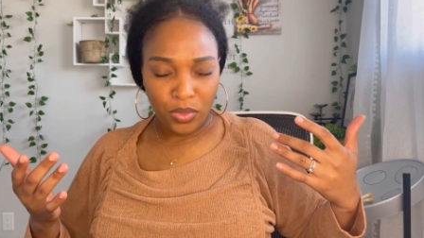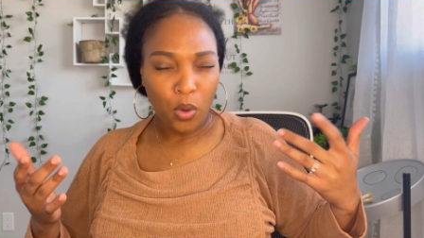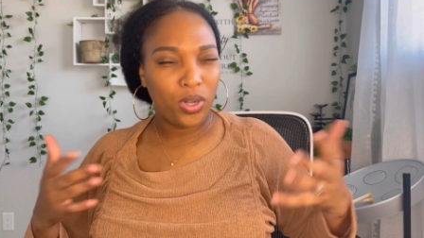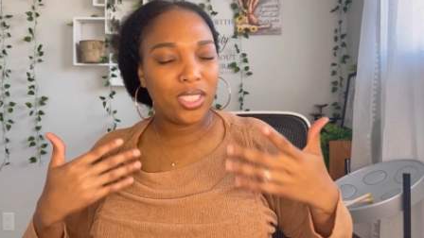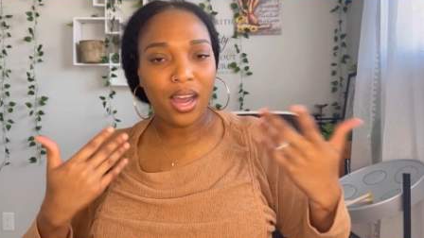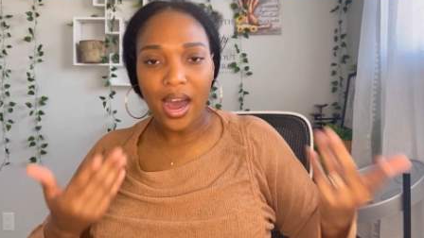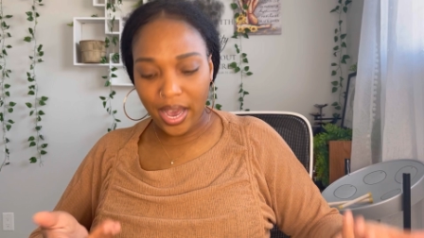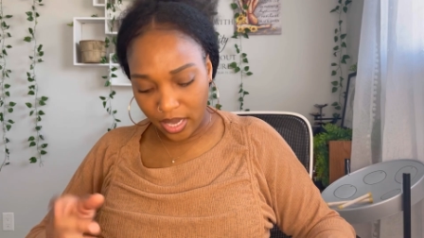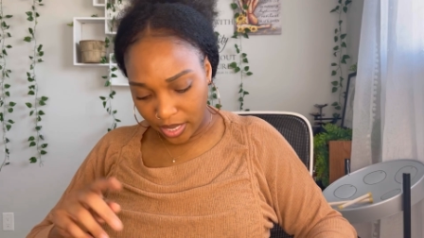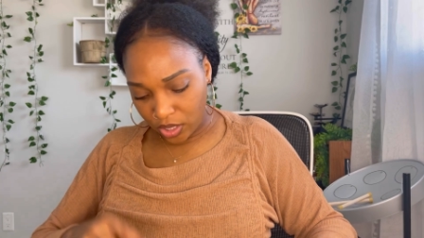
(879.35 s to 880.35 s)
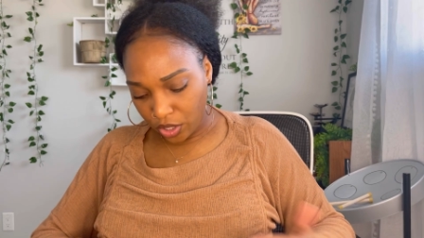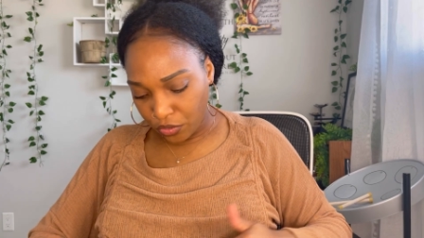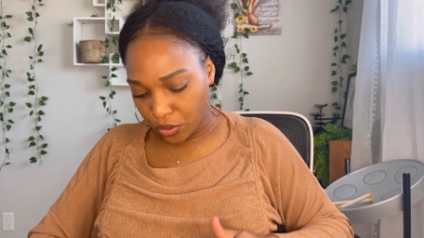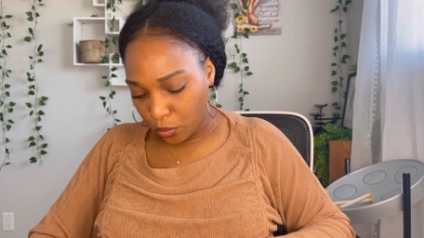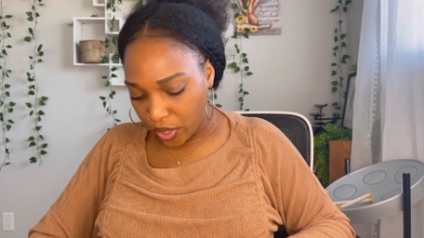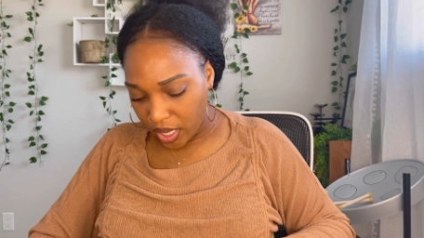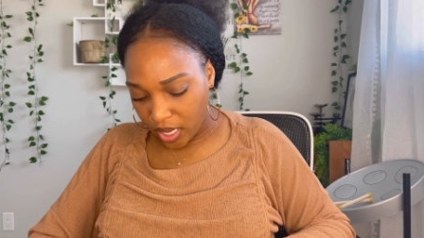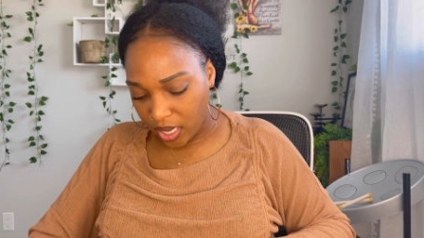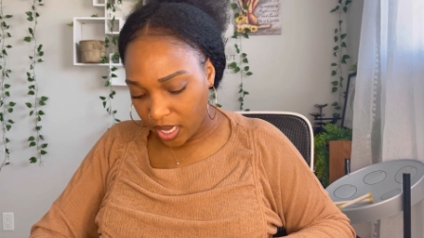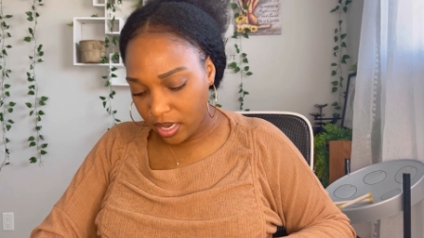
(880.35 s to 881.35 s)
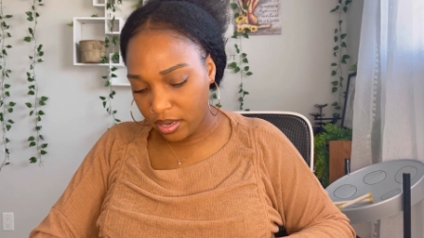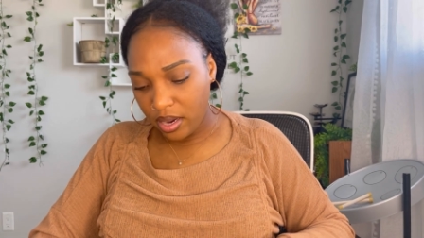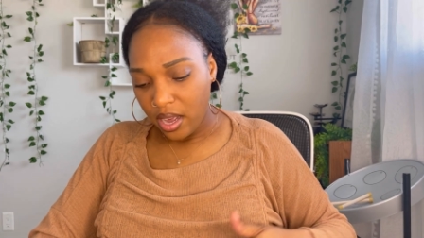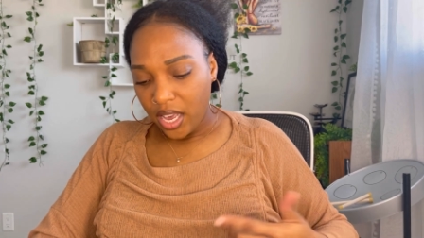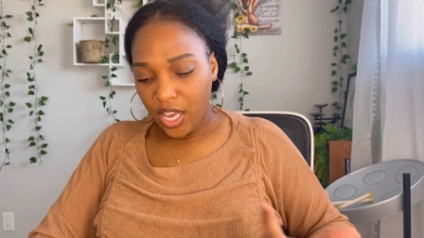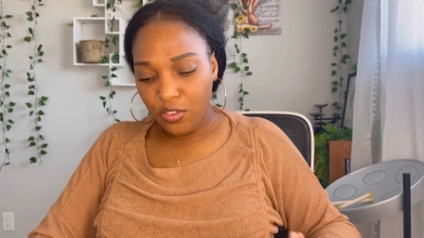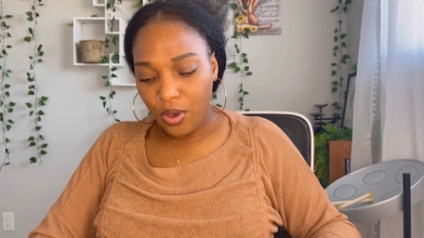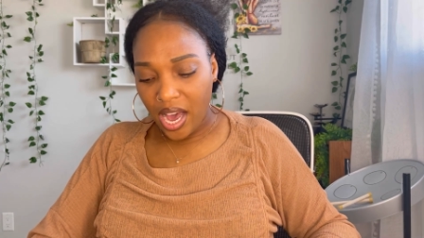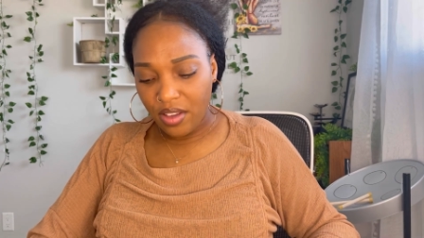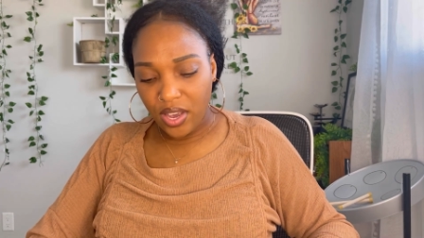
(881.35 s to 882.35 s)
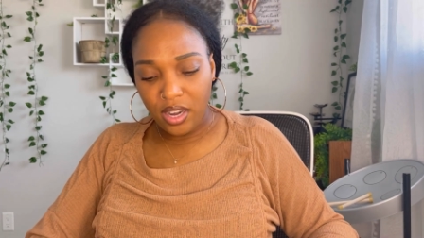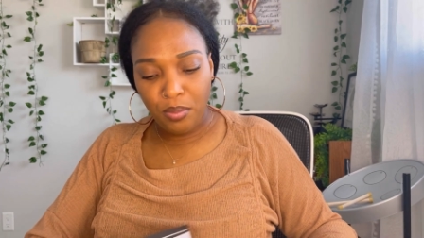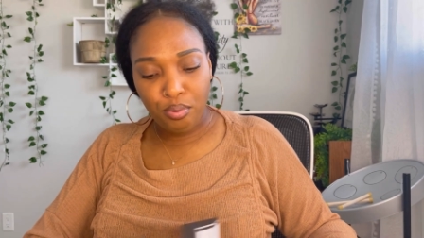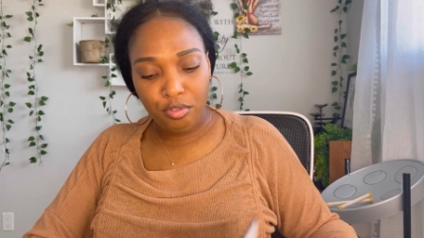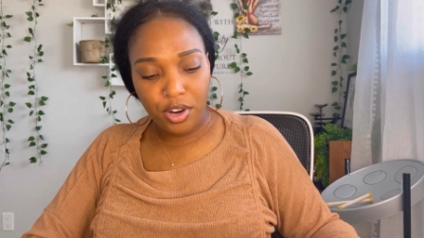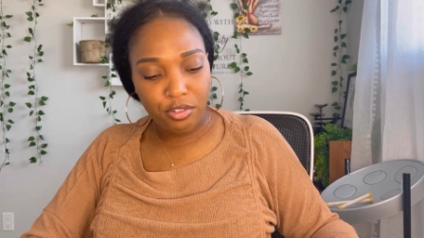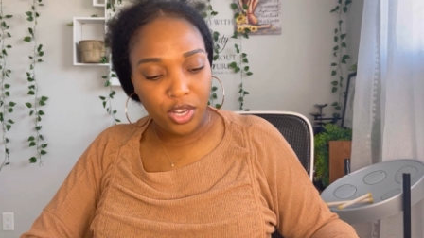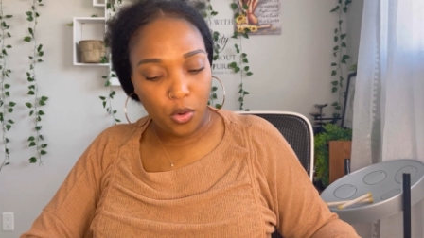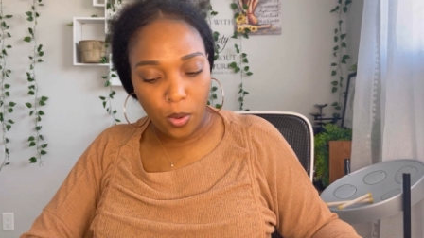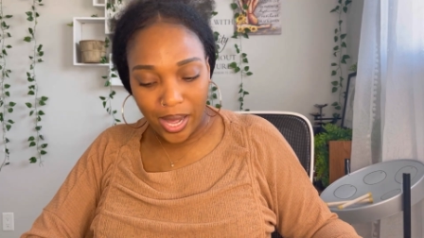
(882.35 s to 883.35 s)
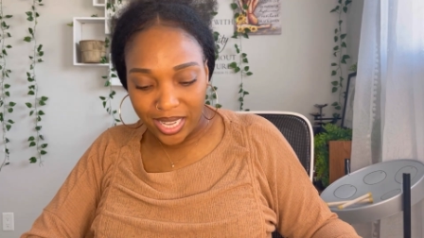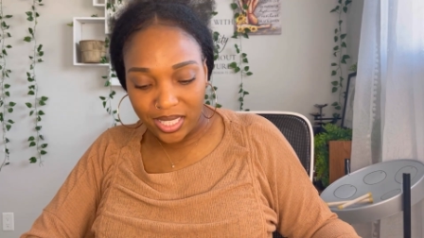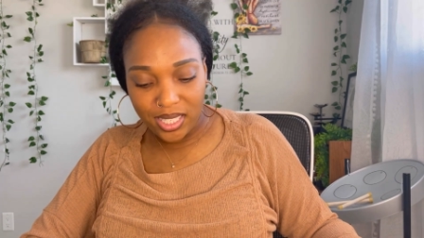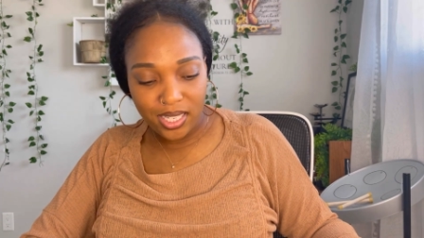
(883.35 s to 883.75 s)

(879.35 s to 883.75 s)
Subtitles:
what's the highlights of your week, and if you have any prayer requests.